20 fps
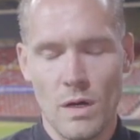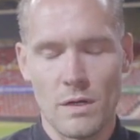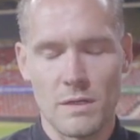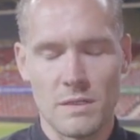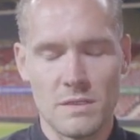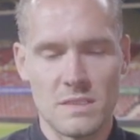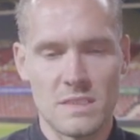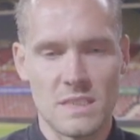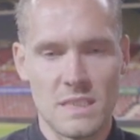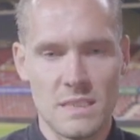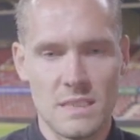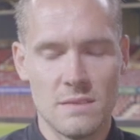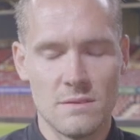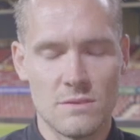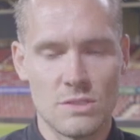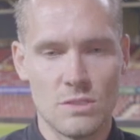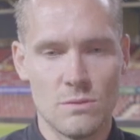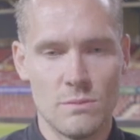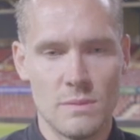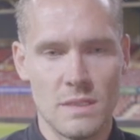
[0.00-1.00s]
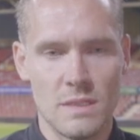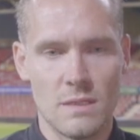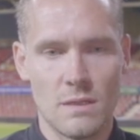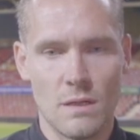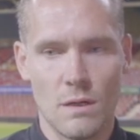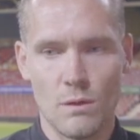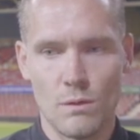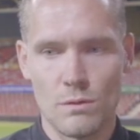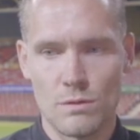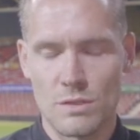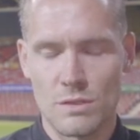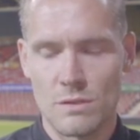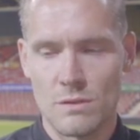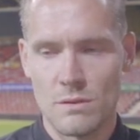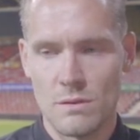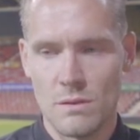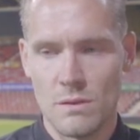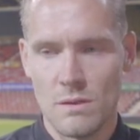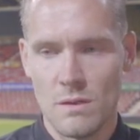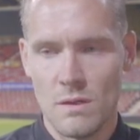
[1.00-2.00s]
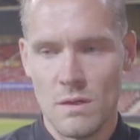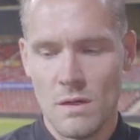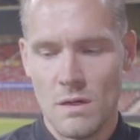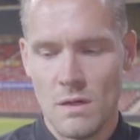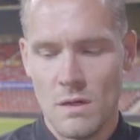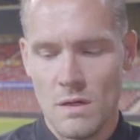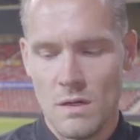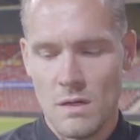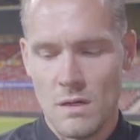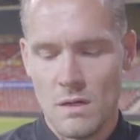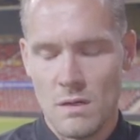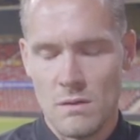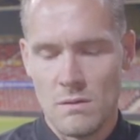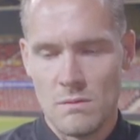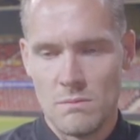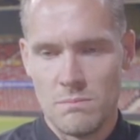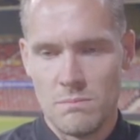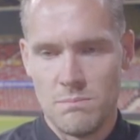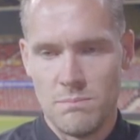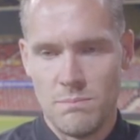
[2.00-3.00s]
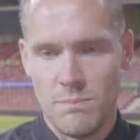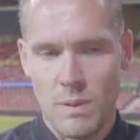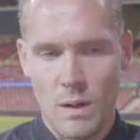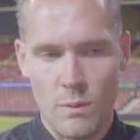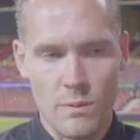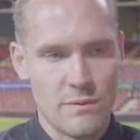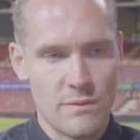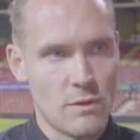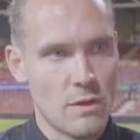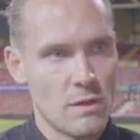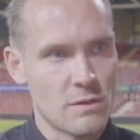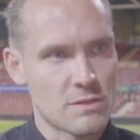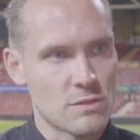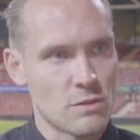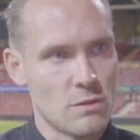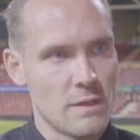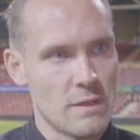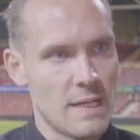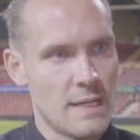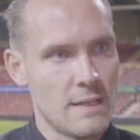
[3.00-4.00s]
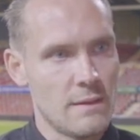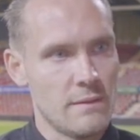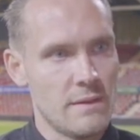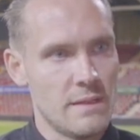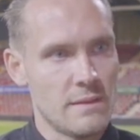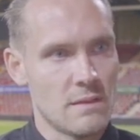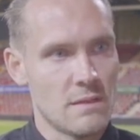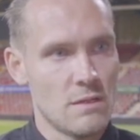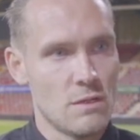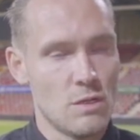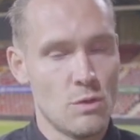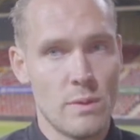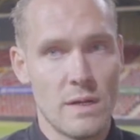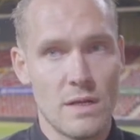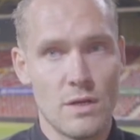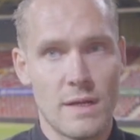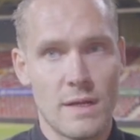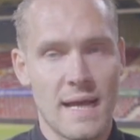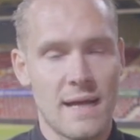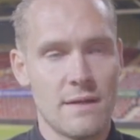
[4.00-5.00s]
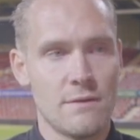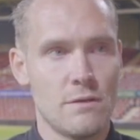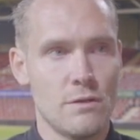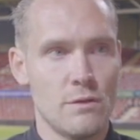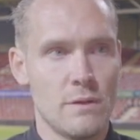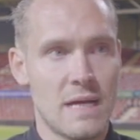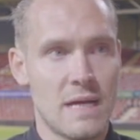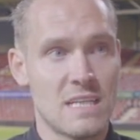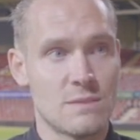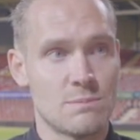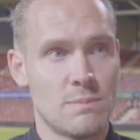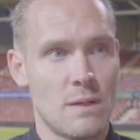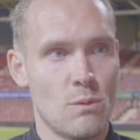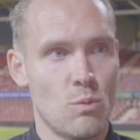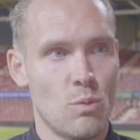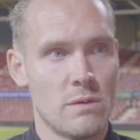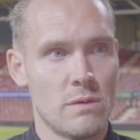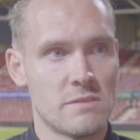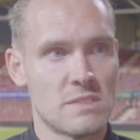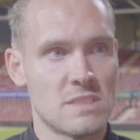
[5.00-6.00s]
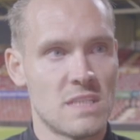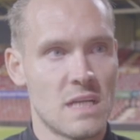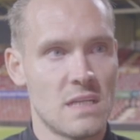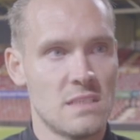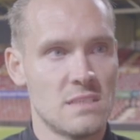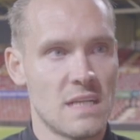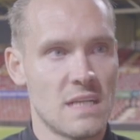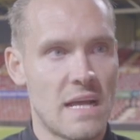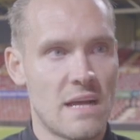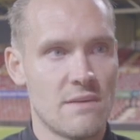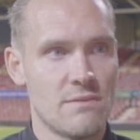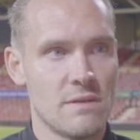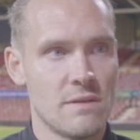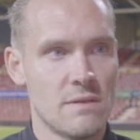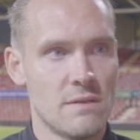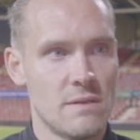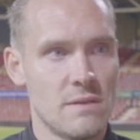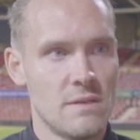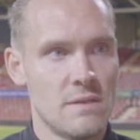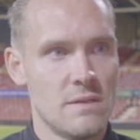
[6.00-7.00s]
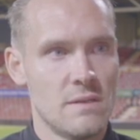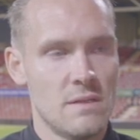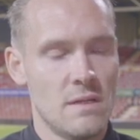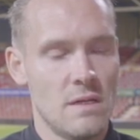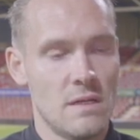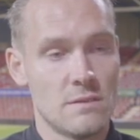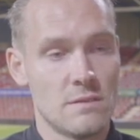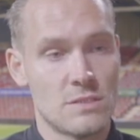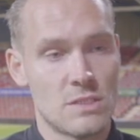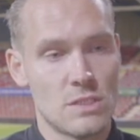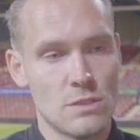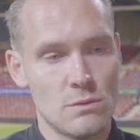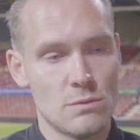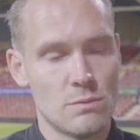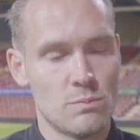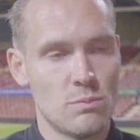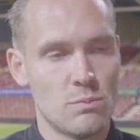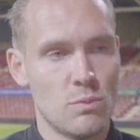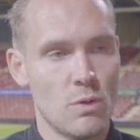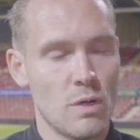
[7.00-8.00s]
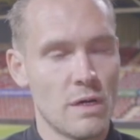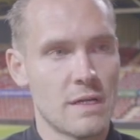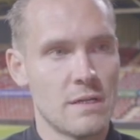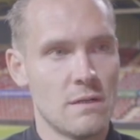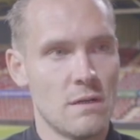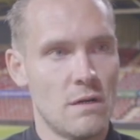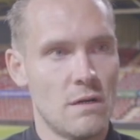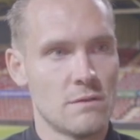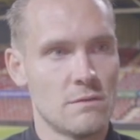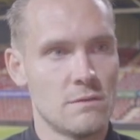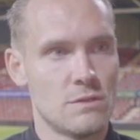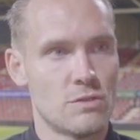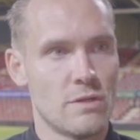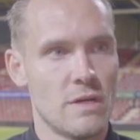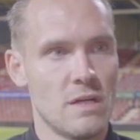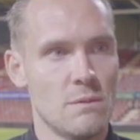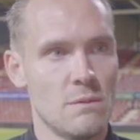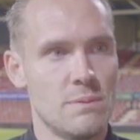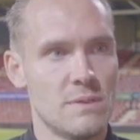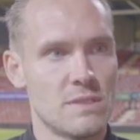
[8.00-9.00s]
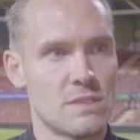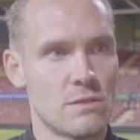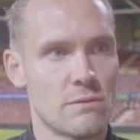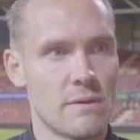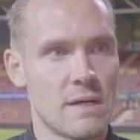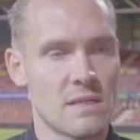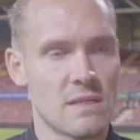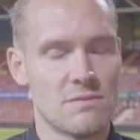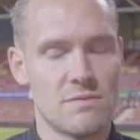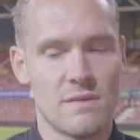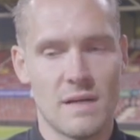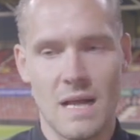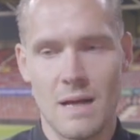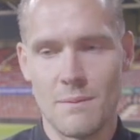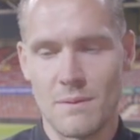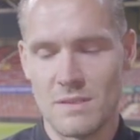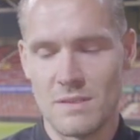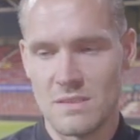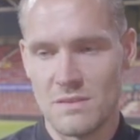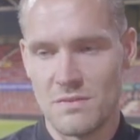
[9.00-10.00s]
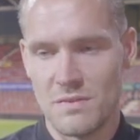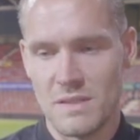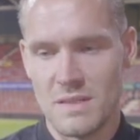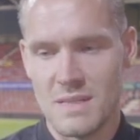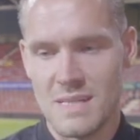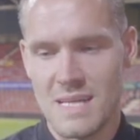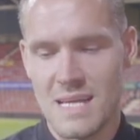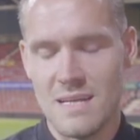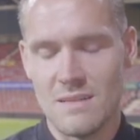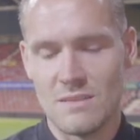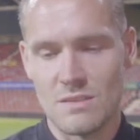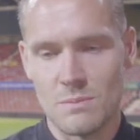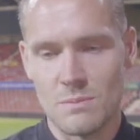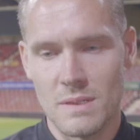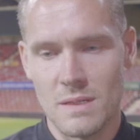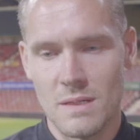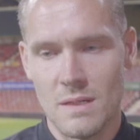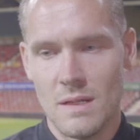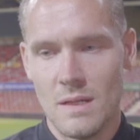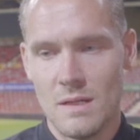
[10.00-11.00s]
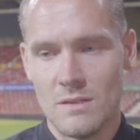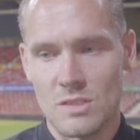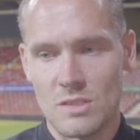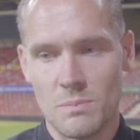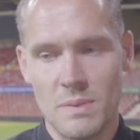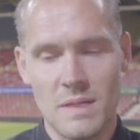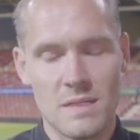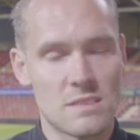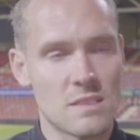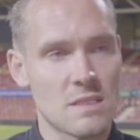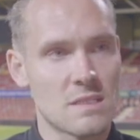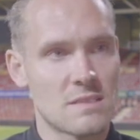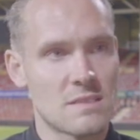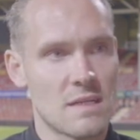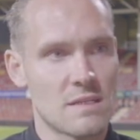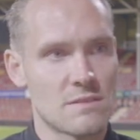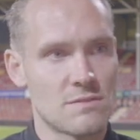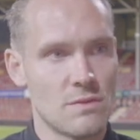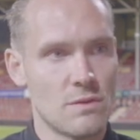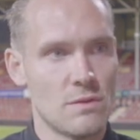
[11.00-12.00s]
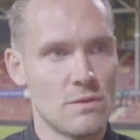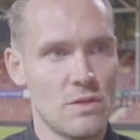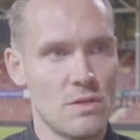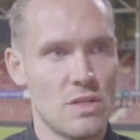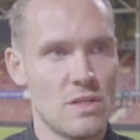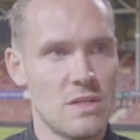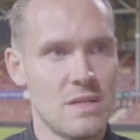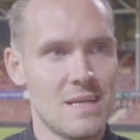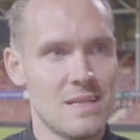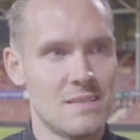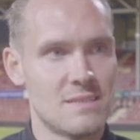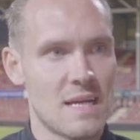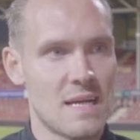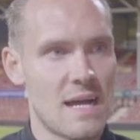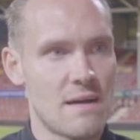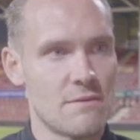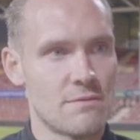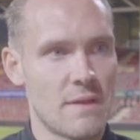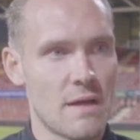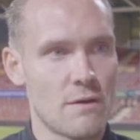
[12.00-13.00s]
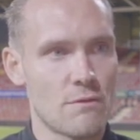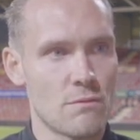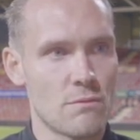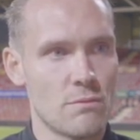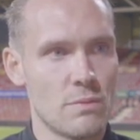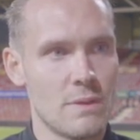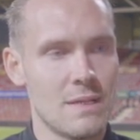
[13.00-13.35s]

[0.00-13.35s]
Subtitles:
conceding too many goals, but we've got to sort that out. And the only way you can do that is by one, sticking together, and two, working hard in the training pitch to rectify that. Because if you need to be successful, you need to have that.